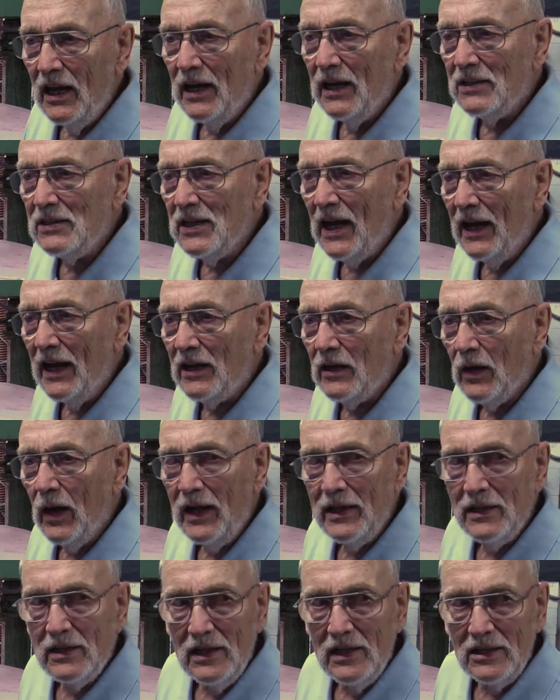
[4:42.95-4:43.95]
in a tank
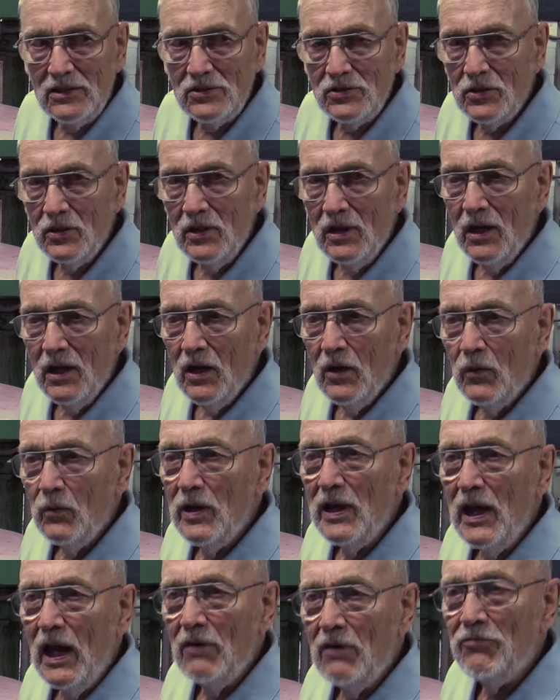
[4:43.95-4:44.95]
like this.
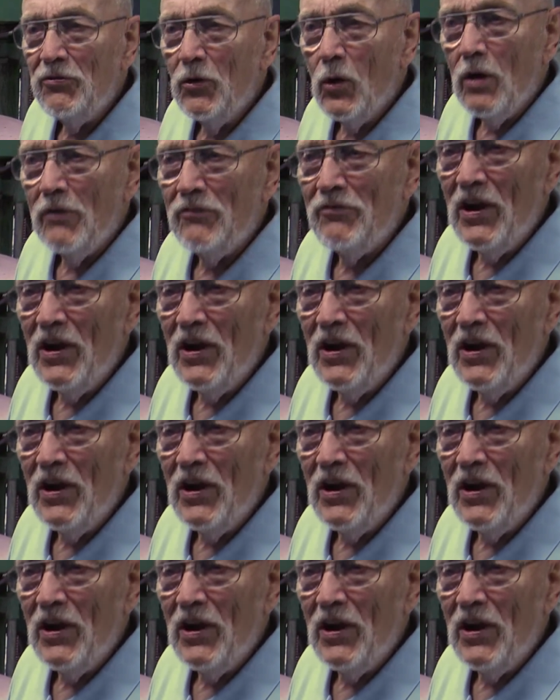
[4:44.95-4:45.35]
We have four or